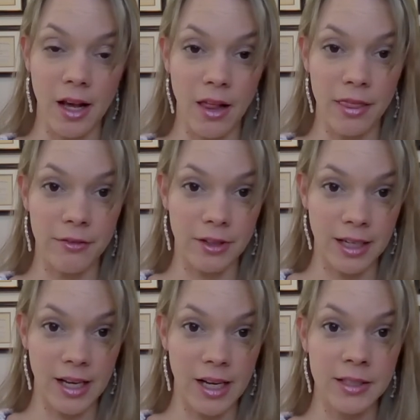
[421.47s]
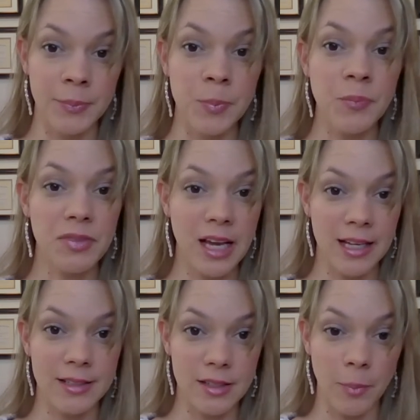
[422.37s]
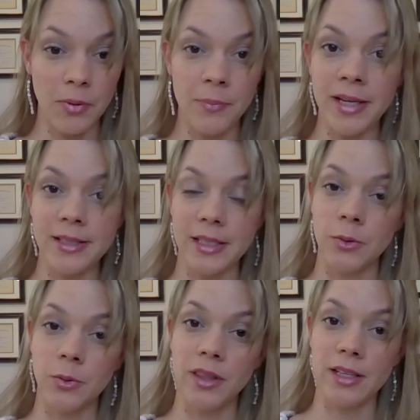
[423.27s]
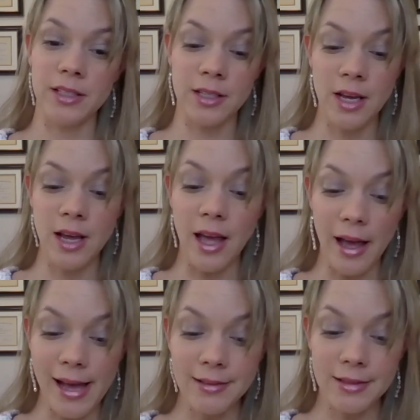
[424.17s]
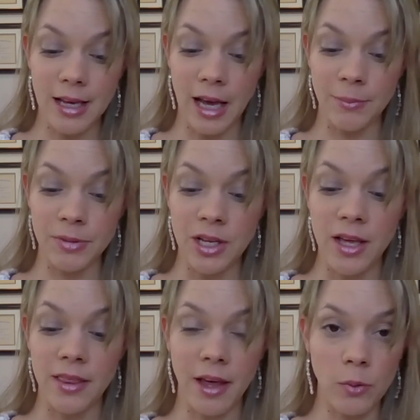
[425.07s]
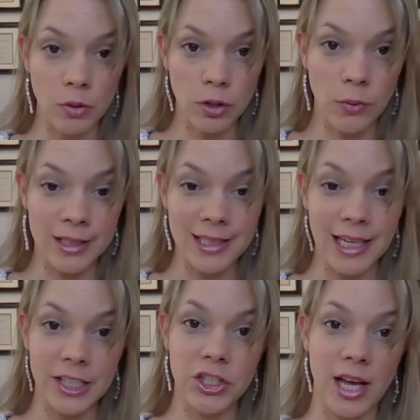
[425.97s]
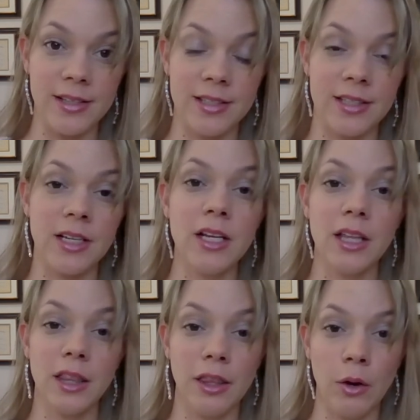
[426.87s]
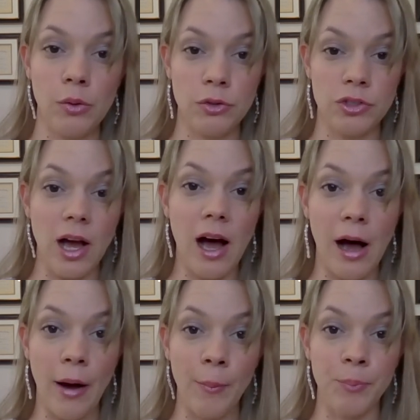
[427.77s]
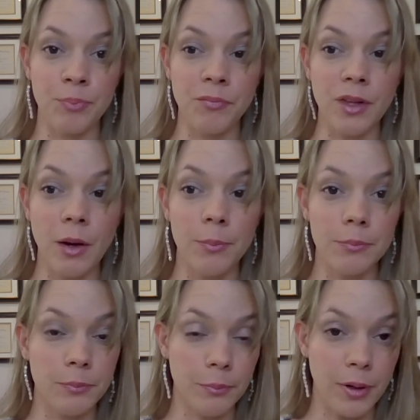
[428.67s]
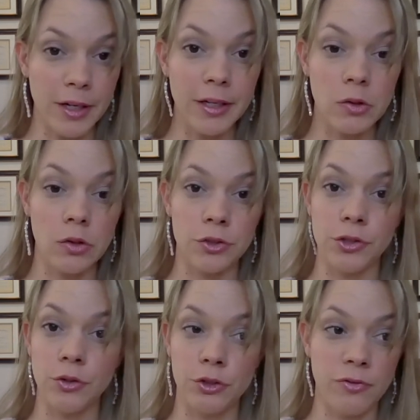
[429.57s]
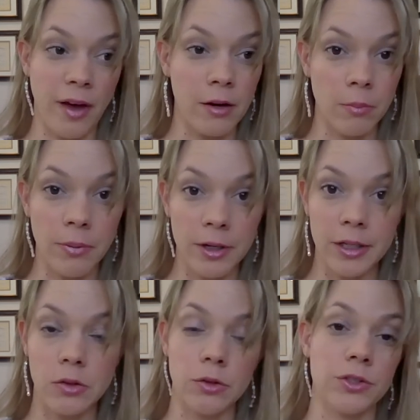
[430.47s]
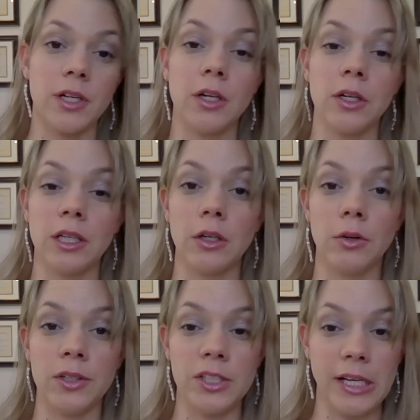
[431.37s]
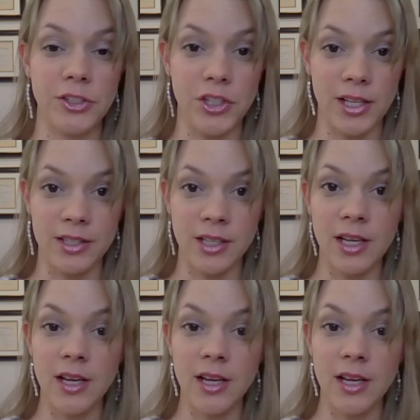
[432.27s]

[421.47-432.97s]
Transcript: health of our gut and supplementing with these enzymes that will go and digest those particles, those viral particles that are going to go and digest